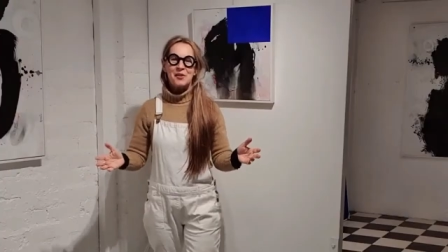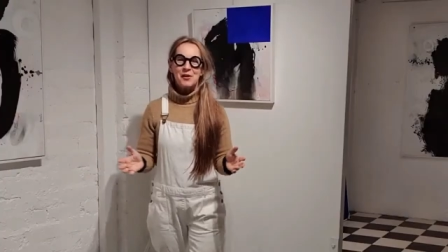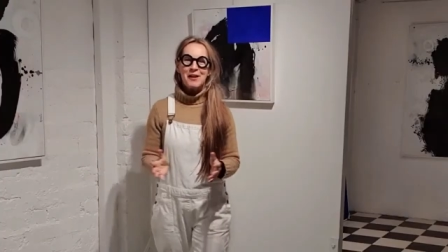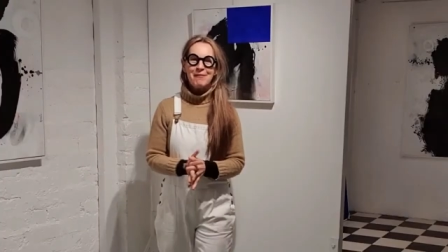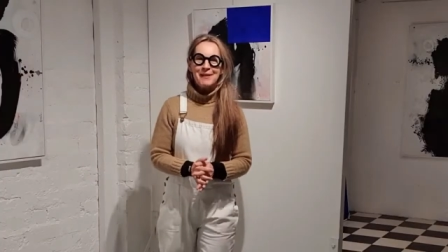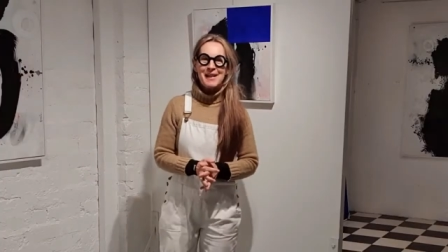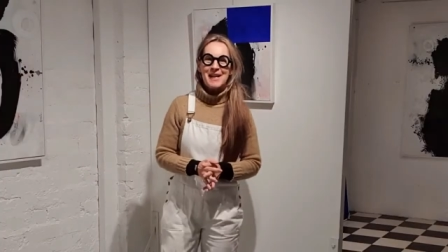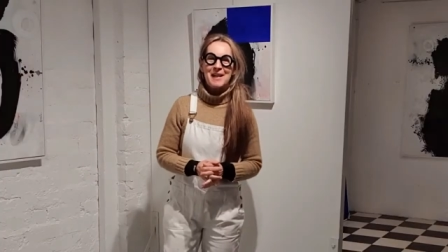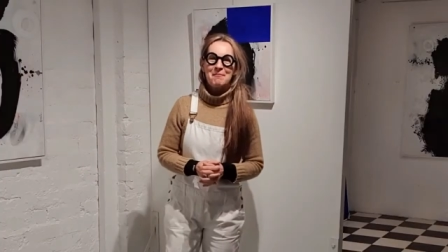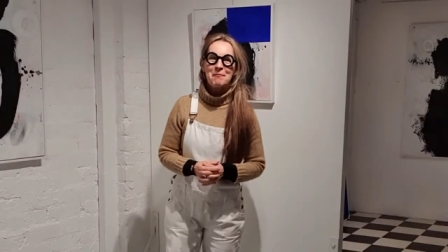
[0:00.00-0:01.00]

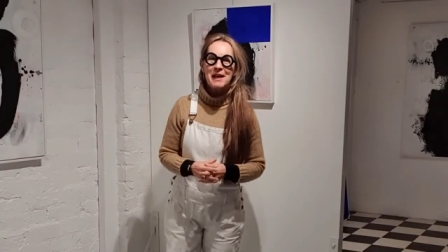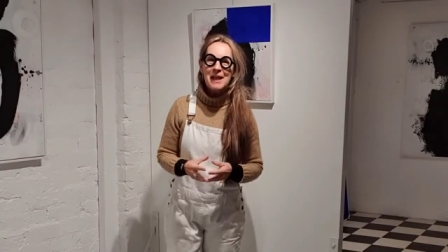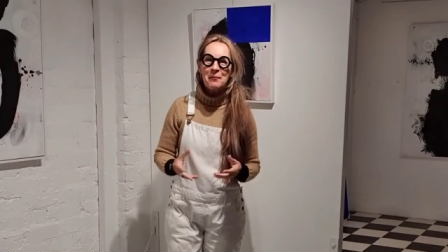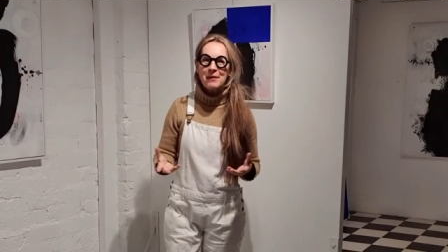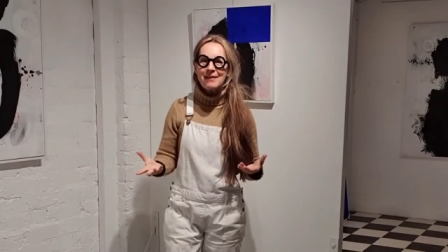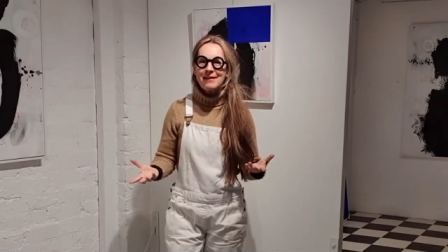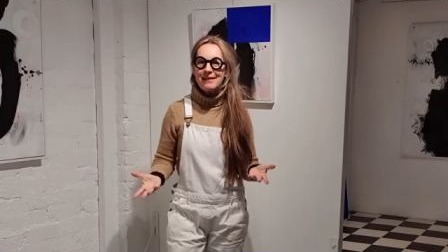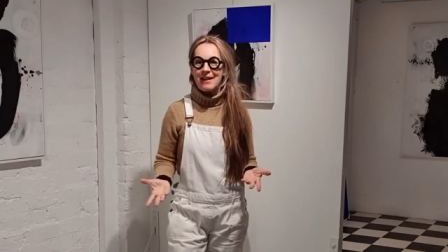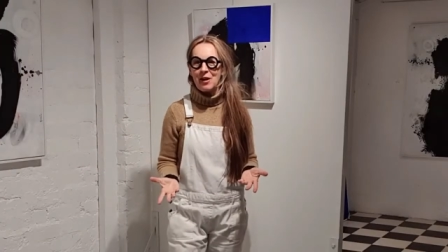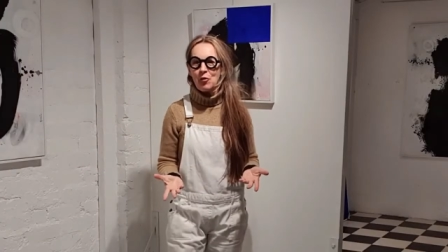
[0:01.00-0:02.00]
evening, my name is
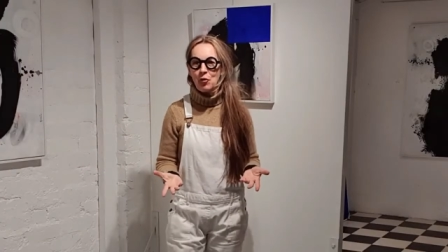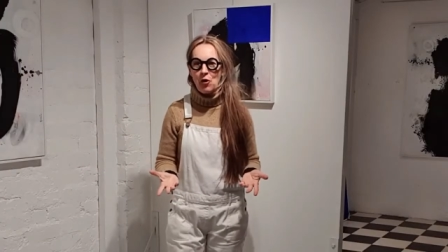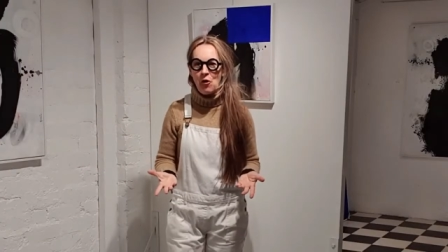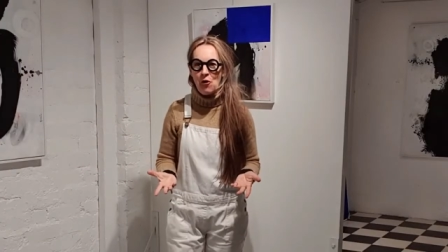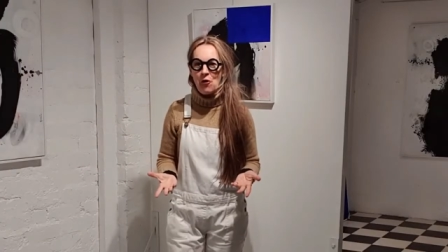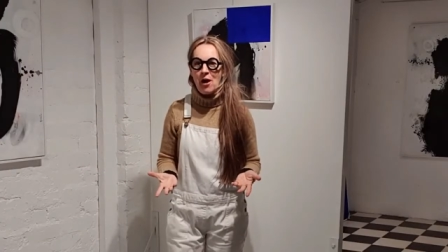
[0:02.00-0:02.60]
Titane Laurent.